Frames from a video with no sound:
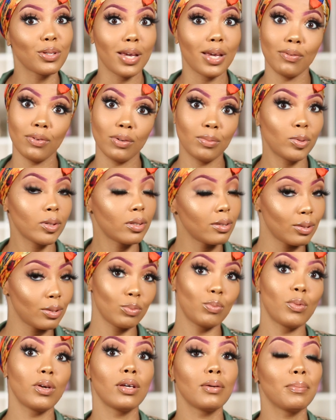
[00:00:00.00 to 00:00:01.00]
gave up with this
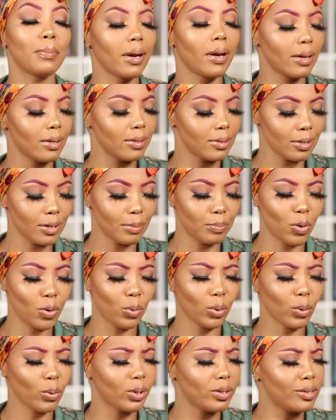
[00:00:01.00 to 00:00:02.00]
wig, but I ended up
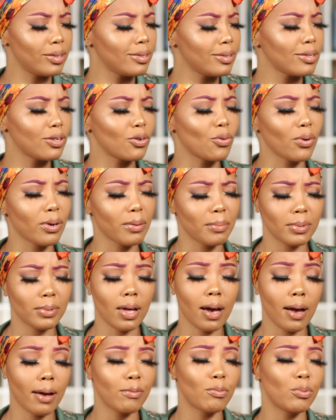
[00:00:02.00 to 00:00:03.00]
going on Instagram
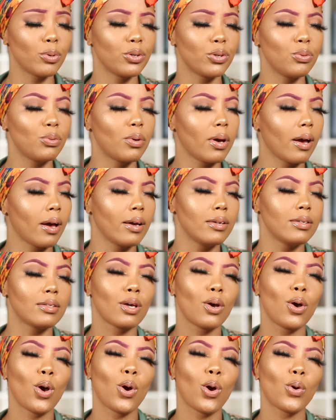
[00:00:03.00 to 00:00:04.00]
Live where you guys
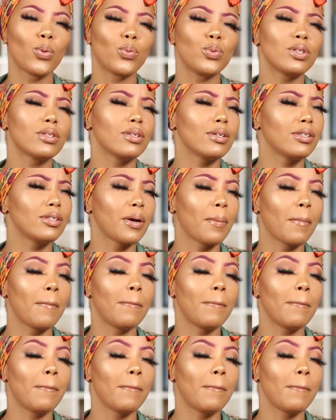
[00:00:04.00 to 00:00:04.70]
were such a